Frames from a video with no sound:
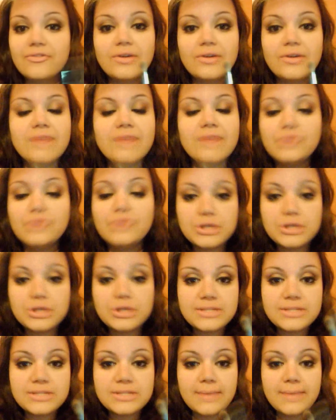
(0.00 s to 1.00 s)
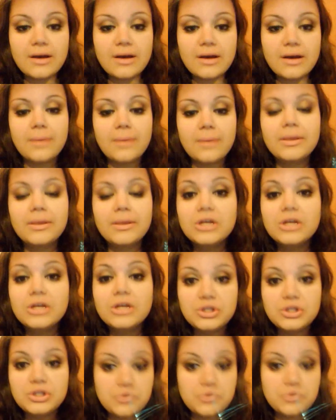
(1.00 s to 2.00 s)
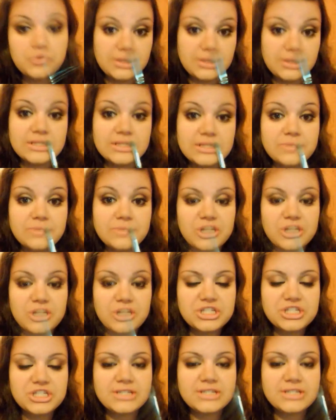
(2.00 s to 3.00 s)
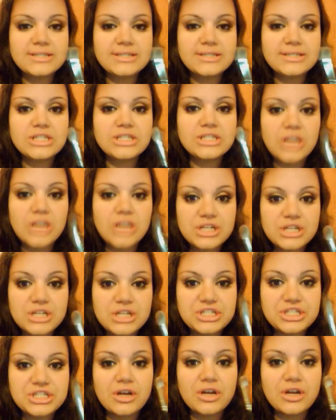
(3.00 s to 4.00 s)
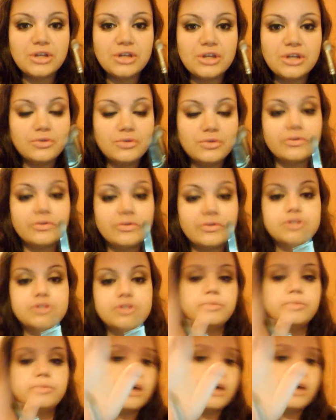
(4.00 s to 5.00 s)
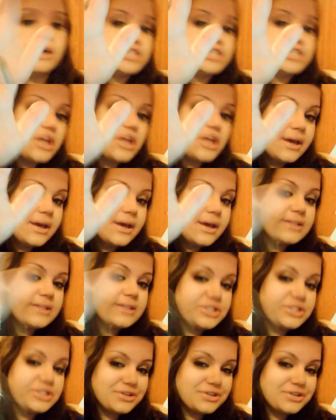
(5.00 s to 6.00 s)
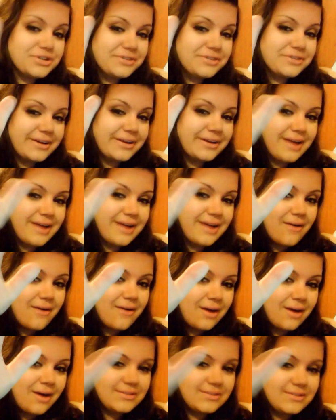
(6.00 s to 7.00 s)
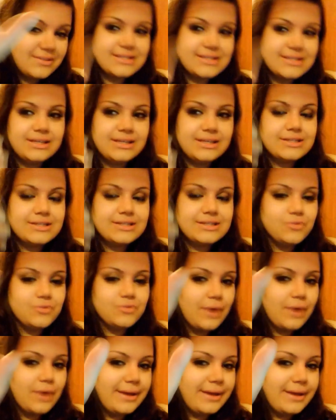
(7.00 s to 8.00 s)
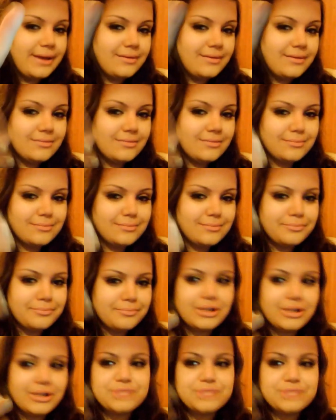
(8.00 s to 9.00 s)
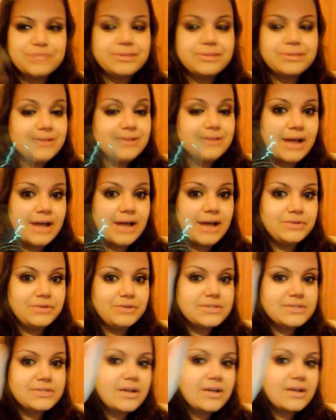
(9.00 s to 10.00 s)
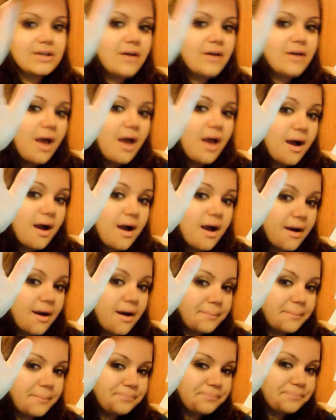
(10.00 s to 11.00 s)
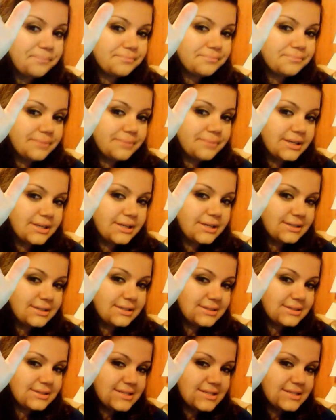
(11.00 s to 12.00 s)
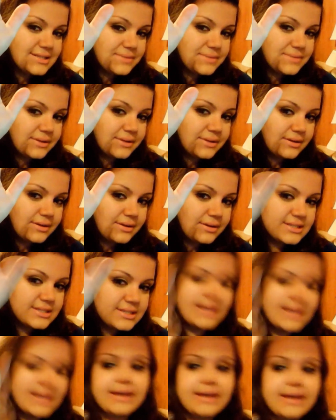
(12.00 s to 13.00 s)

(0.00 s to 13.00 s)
If you're into makeup, you need this brush. It's such a universal brush. It's dirty right now, obviously. It's white brush, but I used it. But this is what it looks like.